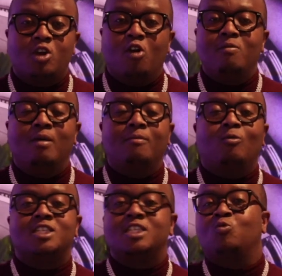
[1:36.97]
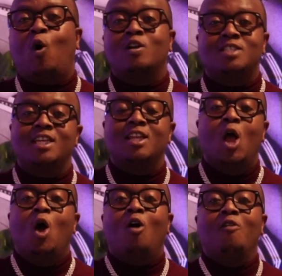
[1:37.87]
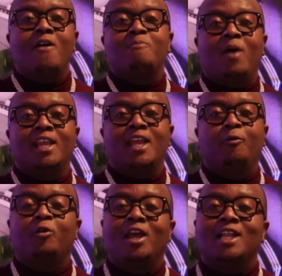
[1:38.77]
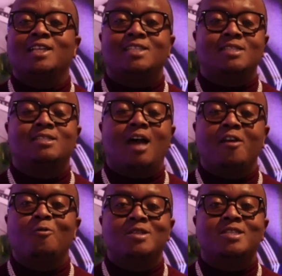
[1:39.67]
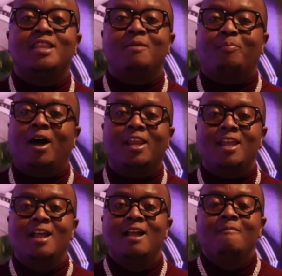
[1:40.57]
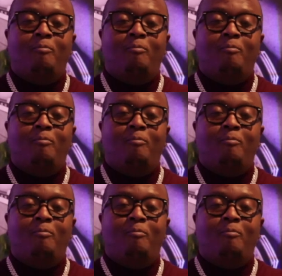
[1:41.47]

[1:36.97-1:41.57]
Y'all remember when she walked in on that party and realized that Zari was in the party?